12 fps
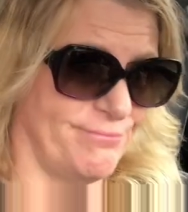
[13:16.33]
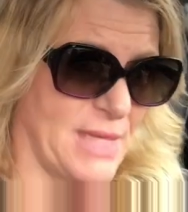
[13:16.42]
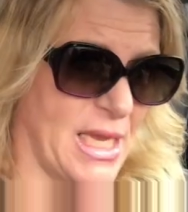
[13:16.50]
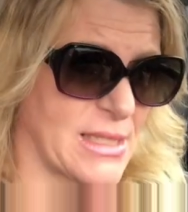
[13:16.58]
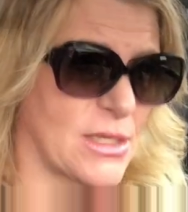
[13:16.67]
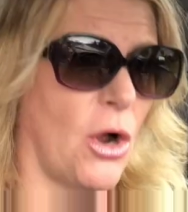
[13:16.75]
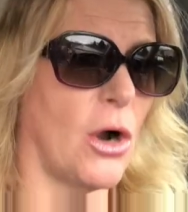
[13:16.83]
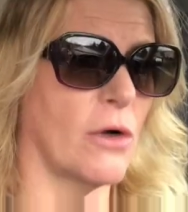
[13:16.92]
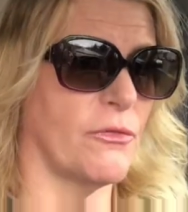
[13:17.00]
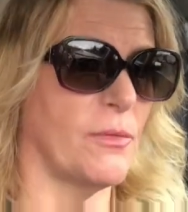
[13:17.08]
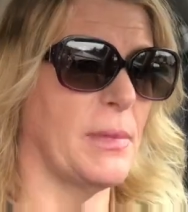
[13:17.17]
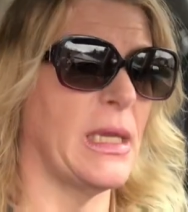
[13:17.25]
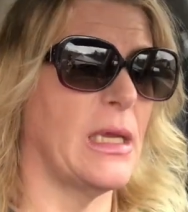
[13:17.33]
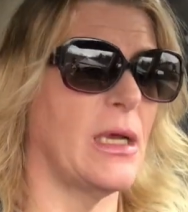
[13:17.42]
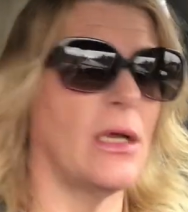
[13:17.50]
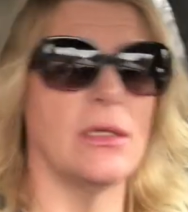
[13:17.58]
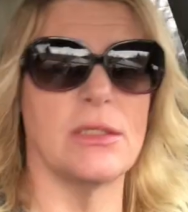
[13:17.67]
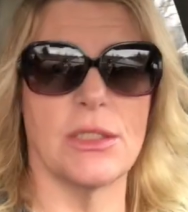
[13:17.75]
it's hard for me
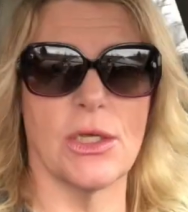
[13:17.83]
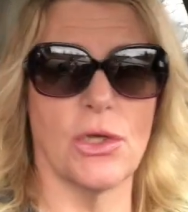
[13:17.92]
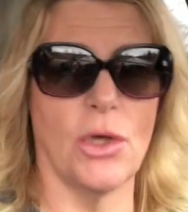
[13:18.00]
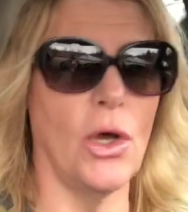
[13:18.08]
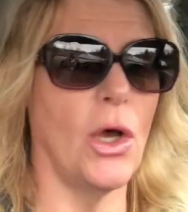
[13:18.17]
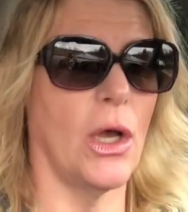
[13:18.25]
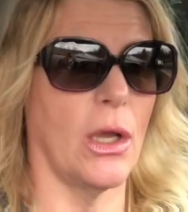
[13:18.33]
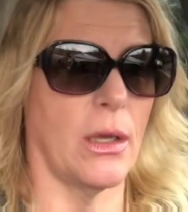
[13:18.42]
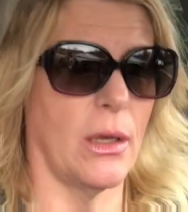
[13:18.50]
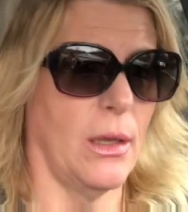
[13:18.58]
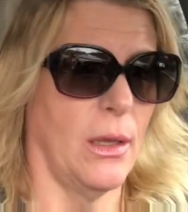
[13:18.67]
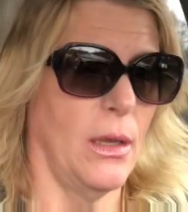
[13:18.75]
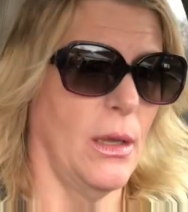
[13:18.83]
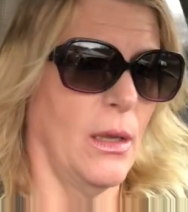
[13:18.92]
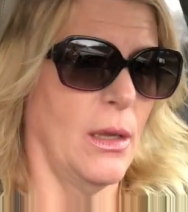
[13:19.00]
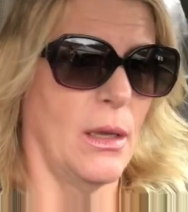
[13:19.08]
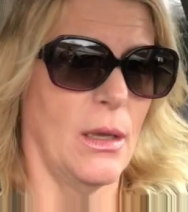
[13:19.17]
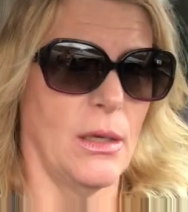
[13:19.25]
to cook.
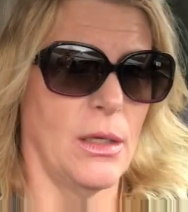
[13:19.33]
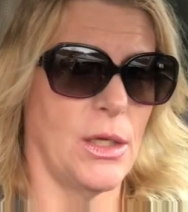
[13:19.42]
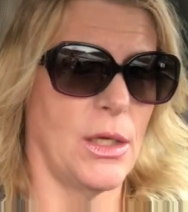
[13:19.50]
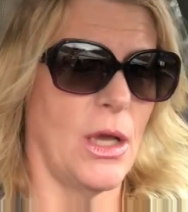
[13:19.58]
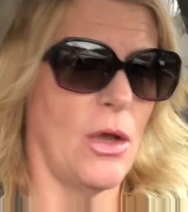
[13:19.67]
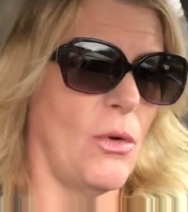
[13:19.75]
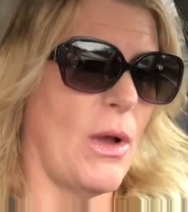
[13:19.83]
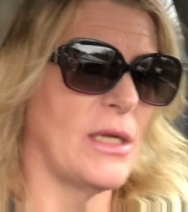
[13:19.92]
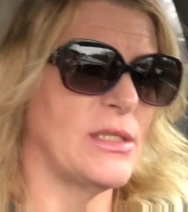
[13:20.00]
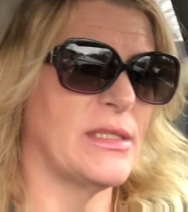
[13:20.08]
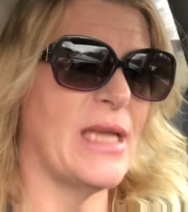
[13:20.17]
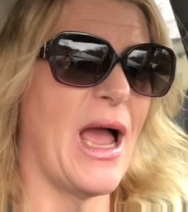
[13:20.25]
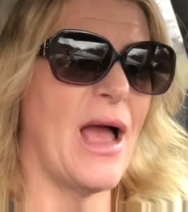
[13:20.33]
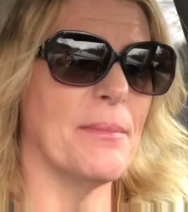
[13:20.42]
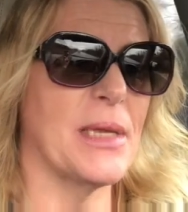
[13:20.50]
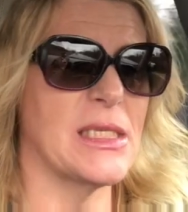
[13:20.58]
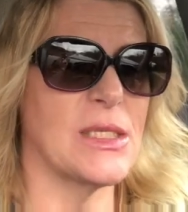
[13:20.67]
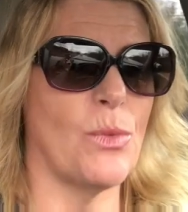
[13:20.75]
You know, time
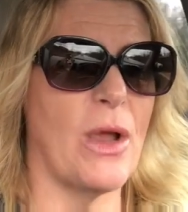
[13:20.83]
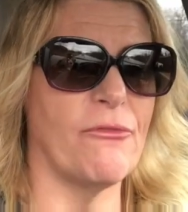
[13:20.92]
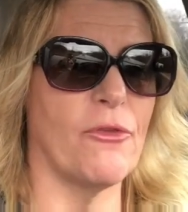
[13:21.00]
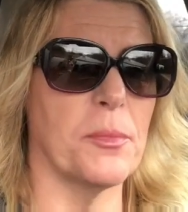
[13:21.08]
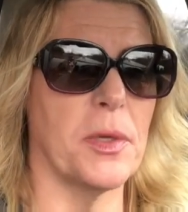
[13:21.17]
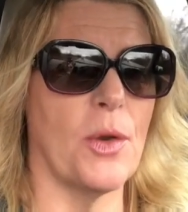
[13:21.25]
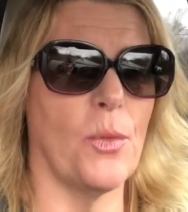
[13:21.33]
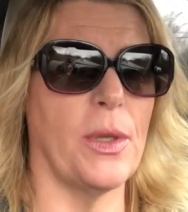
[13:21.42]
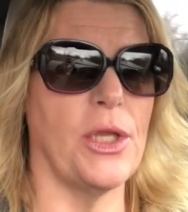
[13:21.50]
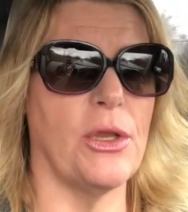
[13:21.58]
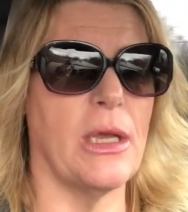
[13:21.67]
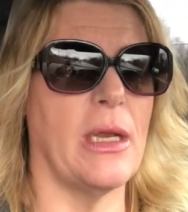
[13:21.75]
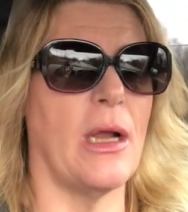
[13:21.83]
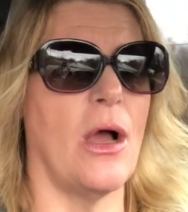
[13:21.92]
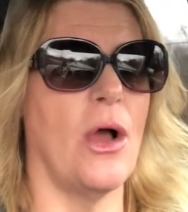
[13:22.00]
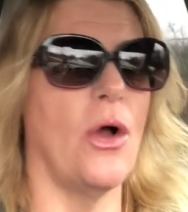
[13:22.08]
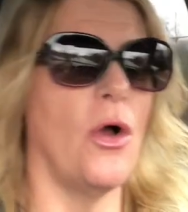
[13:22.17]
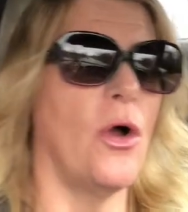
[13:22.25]
gets away from you when you get
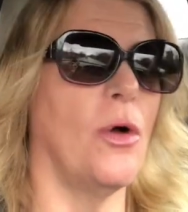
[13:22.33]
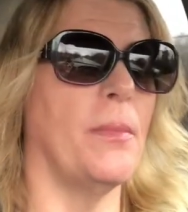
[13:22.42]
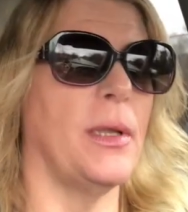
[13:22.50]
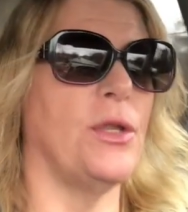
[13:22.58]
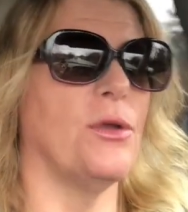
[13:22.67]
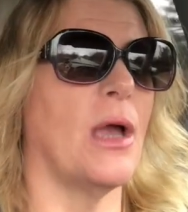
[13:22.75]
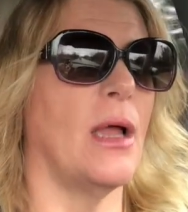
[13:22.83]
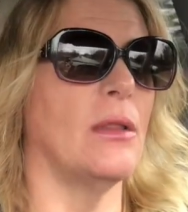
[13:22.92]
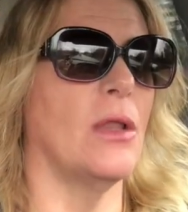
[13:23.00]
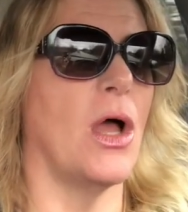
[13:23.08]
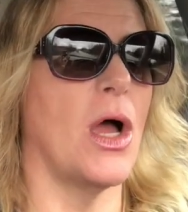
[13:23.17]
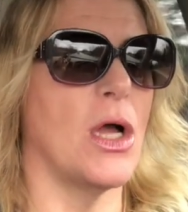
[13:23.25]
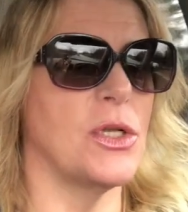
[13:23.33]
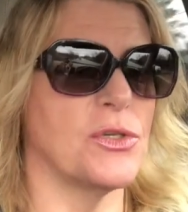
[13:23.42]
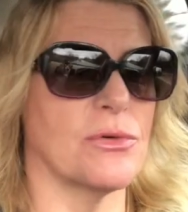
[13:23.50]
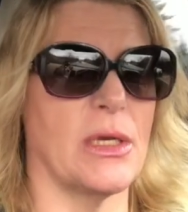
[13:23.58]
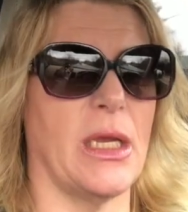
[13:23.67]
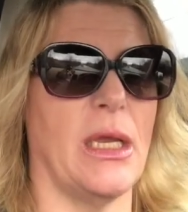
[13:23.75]
home, and you got
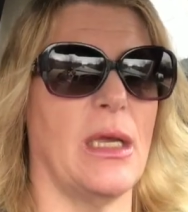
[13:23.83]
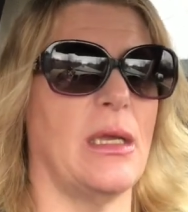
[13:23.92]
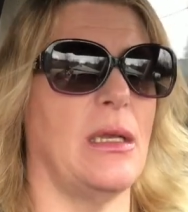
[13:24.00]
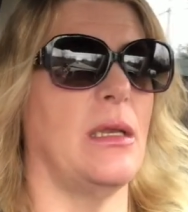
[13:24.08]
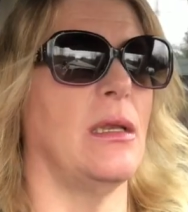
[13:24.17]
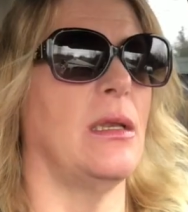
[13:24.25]
laundry and